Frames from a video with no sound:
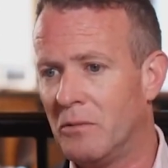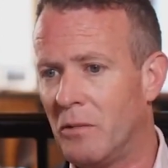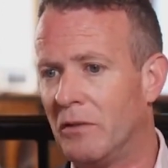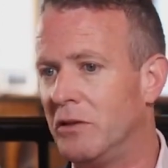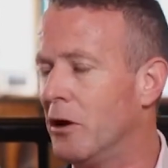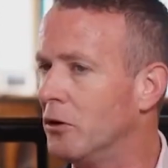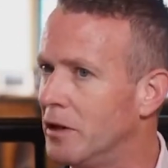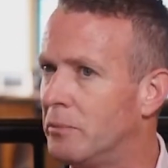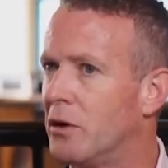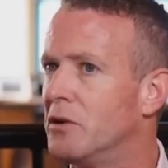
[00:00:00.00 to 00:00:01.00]
one of the
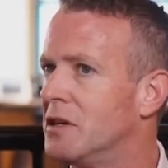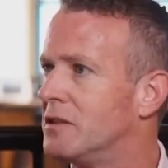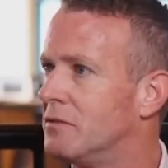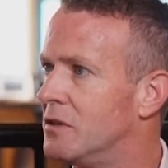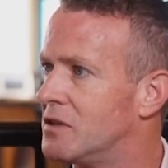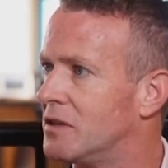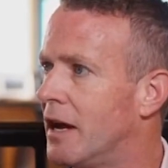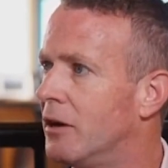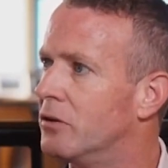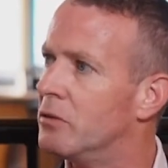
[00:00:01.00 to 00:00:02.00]
only projects of this
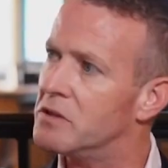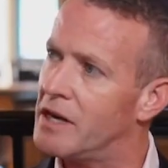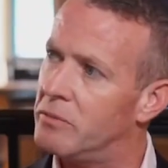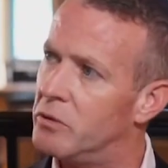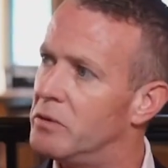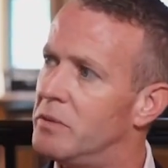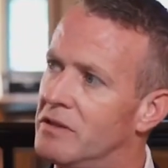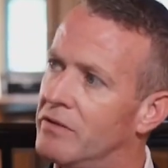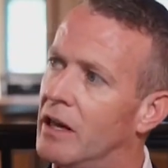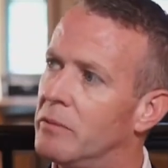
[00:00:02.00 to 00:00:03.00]
scale that was able to be
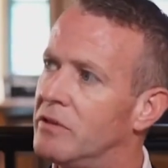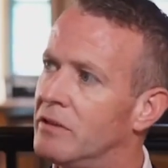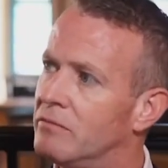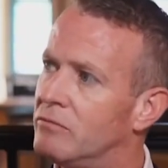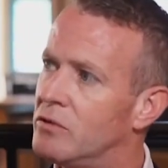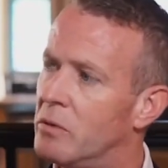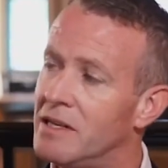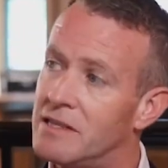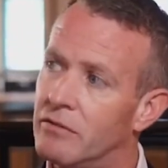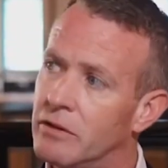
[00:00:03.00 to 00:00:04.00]
developed in
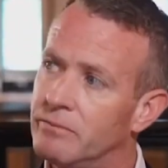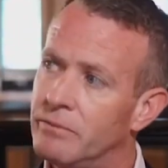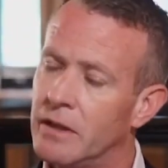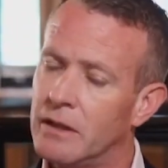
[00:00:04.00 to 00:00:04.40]
27,